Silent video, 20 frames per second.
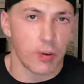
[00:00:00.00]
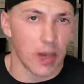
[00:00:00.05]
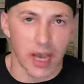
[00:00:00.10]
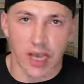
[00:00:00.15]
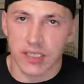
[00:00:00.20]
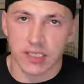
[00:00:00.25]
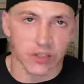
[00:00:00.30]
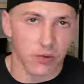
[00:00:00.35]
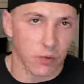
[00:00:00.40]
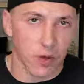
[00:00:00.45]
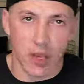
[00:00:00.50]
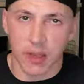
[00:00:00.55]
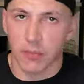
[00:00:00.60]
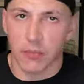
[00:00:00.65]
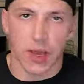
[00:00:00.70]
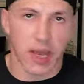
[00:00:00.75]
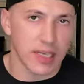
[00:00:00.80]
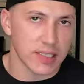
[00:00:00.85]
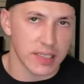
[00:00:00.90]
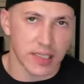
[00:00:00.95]
pass to
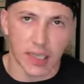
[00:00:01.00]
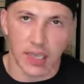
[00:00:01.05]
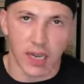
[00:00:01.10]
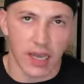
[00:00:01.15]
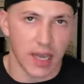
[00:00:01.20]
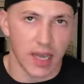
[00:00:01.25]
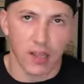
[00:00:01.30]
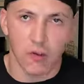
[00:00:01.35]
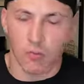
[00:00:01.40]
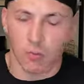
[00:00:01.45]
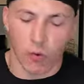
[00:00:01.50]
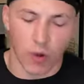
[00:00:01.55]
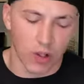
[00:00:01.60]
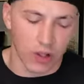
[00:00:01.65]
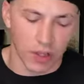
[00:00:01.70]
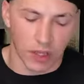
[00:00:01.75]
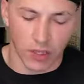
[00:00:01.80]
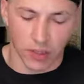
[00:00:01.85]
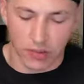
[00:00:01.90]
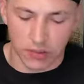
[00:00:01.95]
win, pass to get ahead,
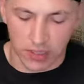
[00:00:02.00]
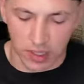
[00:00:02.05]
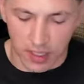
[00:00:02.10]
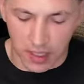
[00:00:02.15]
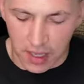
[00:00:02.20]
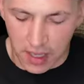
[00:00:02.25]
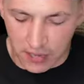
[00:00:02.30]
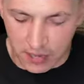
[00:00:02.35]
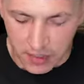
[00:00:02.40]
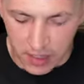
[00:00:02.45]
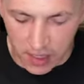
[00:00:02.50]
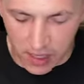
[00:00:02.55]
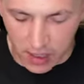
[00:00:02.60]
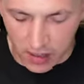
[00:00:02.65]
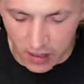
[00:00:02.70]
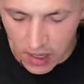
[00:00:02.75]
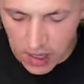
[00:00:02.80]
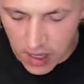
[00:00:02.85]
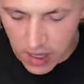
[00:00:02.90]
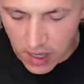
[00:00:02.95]
run to close the games
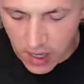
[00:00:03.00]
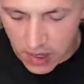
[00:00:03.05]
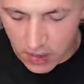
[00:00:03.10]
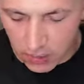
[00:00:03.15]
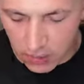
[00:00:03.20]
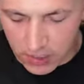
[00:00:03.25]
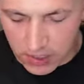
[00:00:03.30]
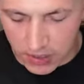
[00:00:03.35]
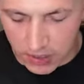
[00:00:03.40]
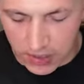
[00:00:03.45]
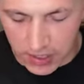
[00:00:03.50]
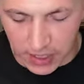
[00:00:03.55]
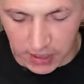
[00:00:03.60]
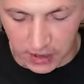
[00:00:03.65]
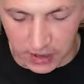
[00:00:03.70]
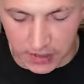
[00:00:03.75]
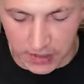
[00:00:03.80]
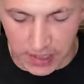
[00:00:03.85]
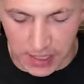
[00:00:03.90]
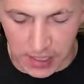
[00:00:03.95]
out, we'll see what that
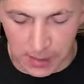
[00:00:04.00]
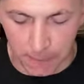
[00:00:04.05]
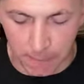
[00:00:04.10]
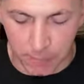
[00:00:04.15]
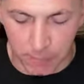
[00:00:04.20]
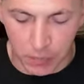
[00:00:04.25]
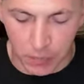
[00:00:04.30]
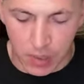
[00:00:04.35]
looks like.